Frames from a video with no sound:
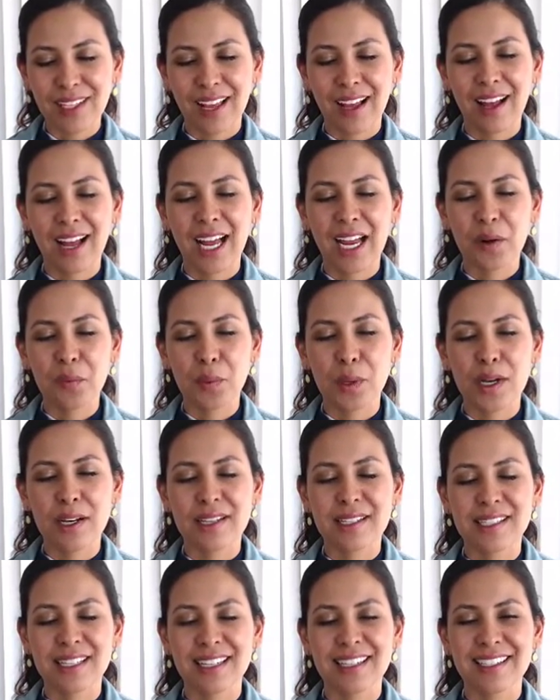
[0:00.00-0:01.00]
I
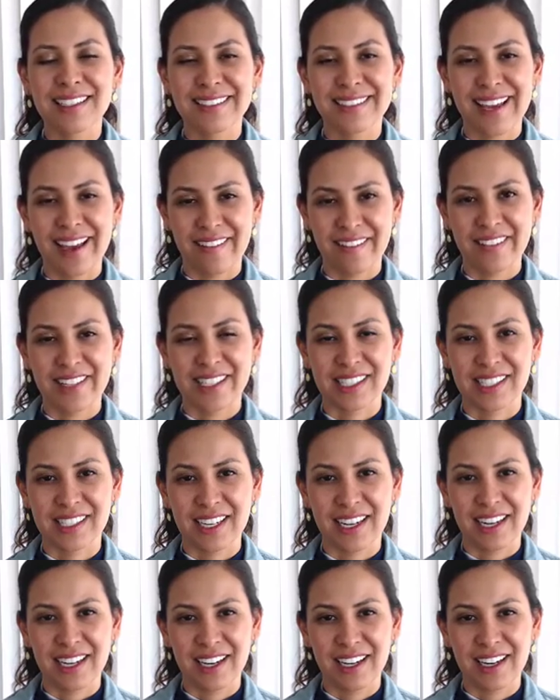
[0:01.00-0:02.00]
was
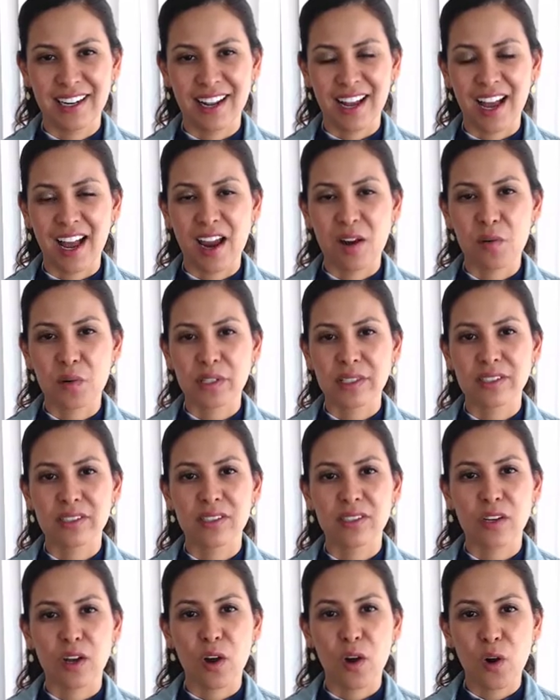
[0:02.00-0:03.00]
devastated. I was
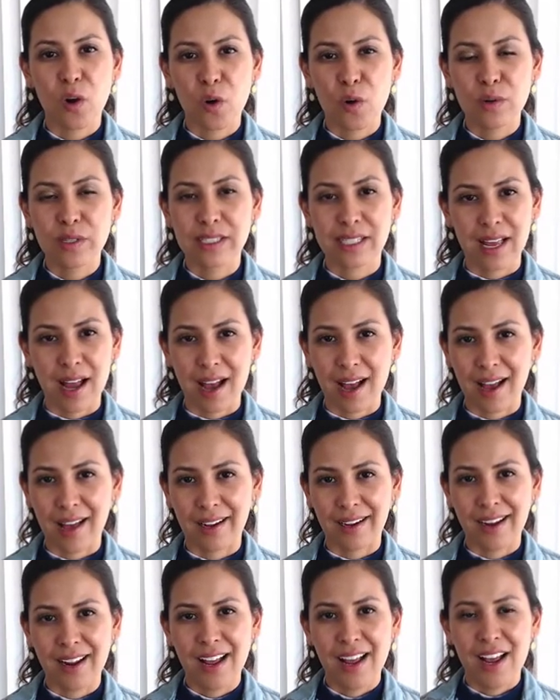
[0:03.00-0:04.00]
so
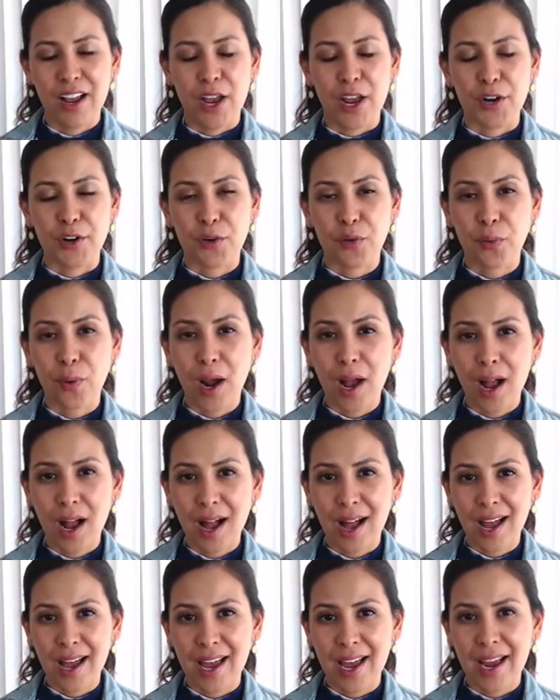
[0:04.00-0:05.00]
sad. I
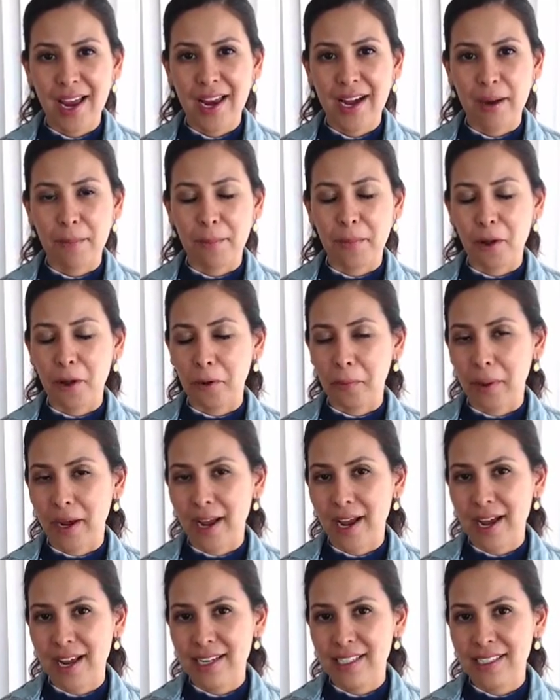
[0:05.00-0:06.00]
cried. I bawled
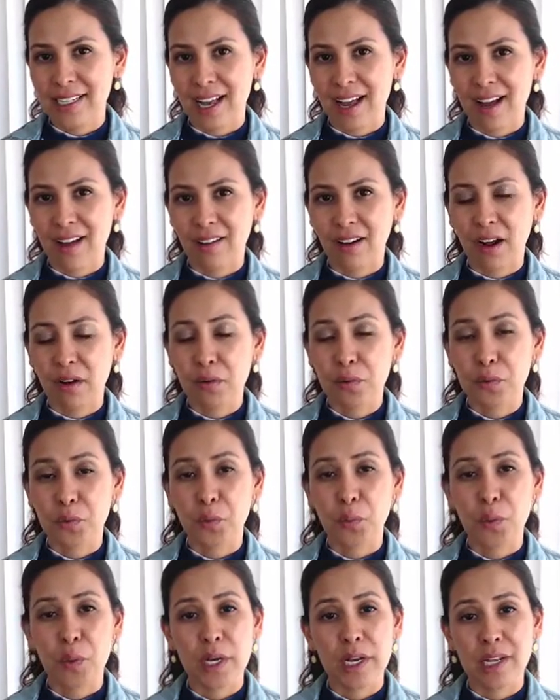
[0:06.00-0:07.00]
my eyes out. I was
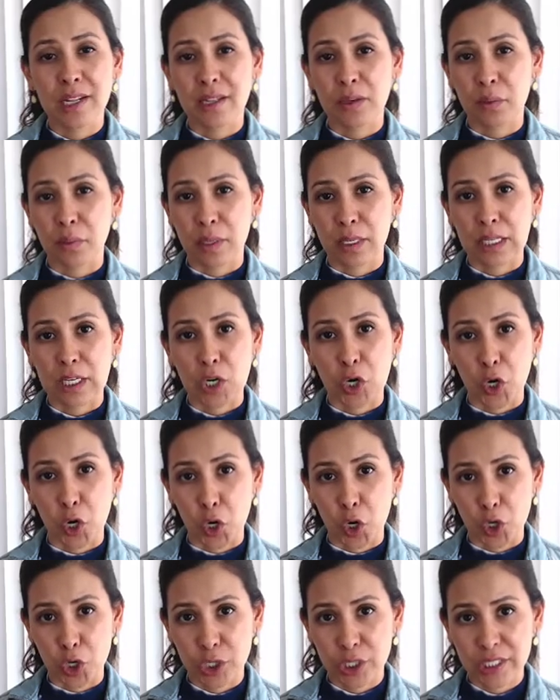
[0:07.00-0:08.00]
really, really
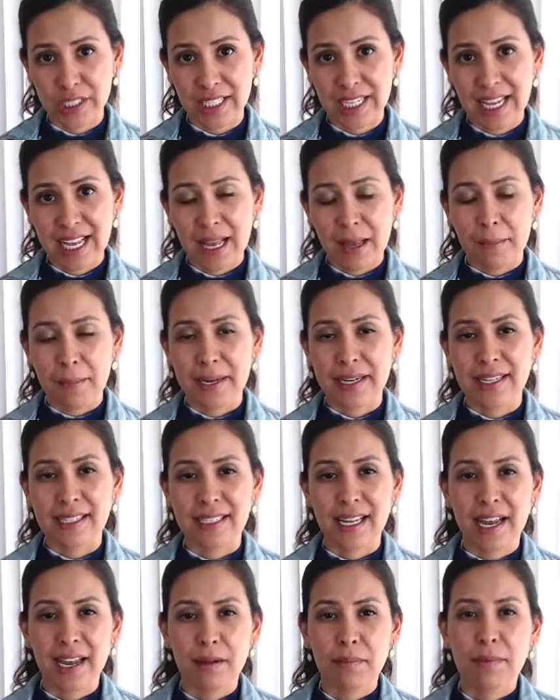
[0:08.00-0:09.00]
hurt
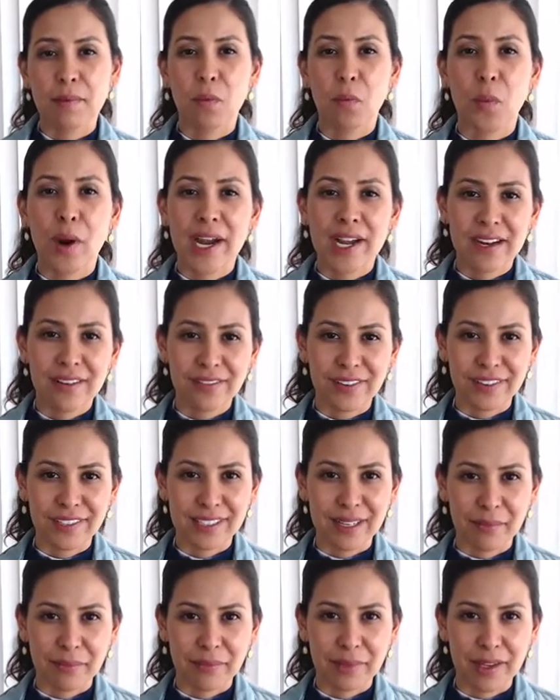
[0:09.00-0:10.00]
because I had been waiting for
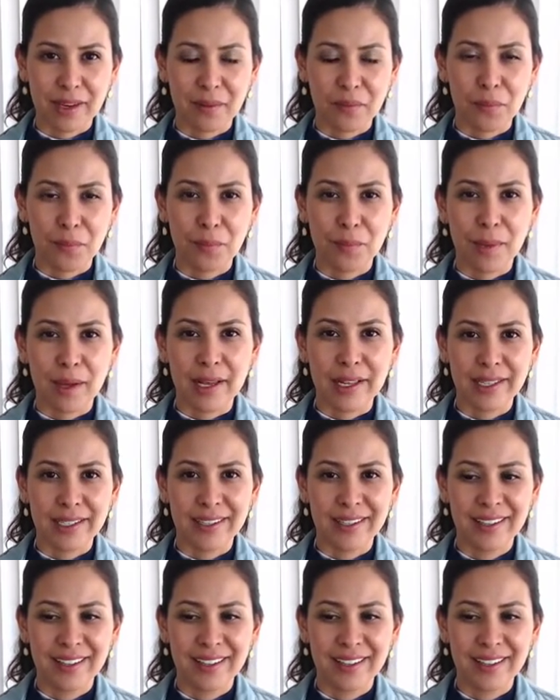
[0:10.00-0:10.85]
something, but